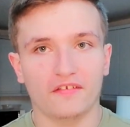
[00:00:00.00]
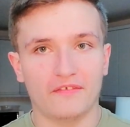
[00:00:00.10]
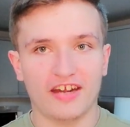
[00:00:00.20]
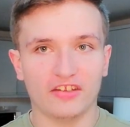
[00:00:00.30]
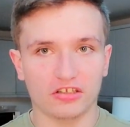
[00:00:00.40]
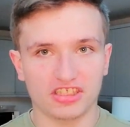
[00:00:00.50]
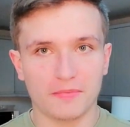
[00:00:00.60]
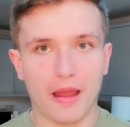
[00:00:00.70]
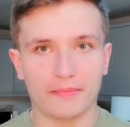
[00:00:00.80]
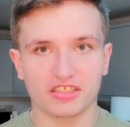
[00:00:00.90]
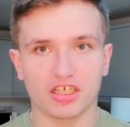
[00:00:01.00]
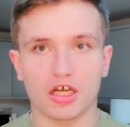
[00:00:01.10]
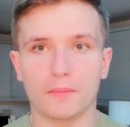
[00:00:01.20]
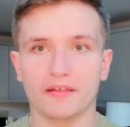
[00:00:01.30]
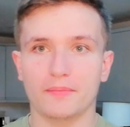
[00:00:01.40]
it's like a really dodgy
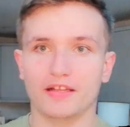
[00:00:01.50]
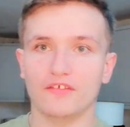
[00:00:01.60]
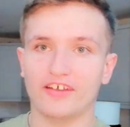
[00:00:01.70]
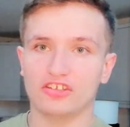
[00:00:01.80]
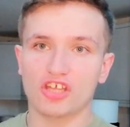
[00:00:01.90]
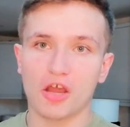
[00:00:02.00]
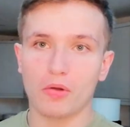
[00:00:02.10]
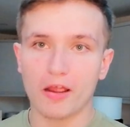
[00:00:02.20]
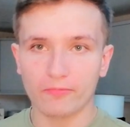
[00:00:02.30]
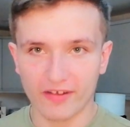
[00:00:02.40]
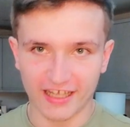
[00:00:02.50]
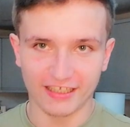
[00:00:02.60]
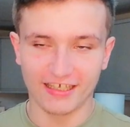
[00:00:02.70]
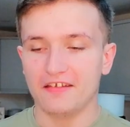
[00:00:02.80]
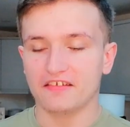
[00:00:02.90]
barbershop in the middle of like nowhere in
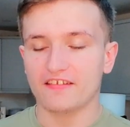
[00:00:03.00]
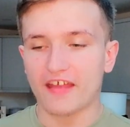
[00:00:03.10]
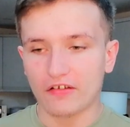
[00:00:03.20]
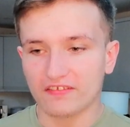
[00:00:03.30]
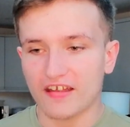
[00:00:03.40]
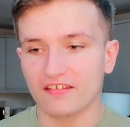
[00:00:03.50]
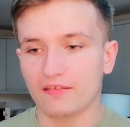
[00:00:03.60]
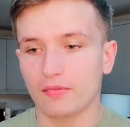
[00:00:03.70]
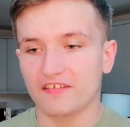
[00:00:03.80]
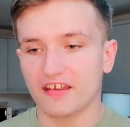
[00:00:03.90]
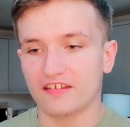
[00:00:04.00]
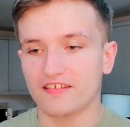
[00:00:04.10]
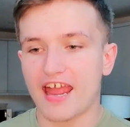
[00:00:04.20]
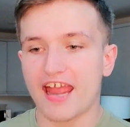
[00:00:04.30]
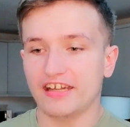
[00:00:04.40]
real. It was in the town centre, but it was like a
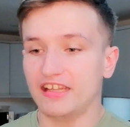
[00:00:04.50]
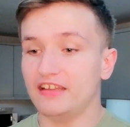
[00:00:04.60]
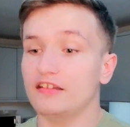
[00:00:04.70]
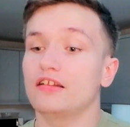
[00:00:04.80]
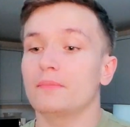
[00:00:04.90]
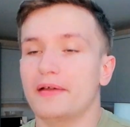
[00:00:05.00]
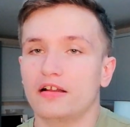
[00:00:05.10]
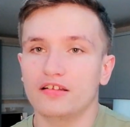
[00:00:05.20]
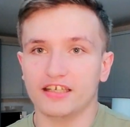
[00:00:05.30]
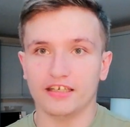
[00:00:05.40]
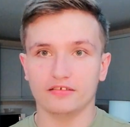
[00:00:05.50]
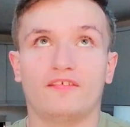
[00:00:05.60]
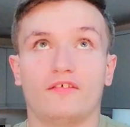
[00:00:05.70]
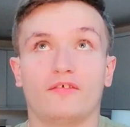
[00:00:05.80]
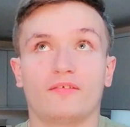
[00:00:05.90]
tiny little building,
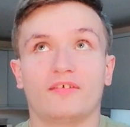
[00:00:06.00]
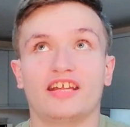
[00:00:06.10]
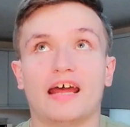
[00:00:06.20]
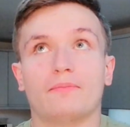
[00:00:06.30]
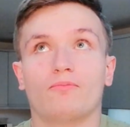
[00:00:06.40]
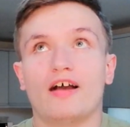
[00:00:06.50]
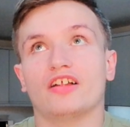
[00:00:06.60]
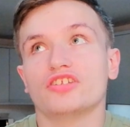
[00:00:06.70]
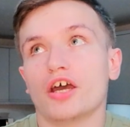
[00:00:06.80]
so it wasn't really that well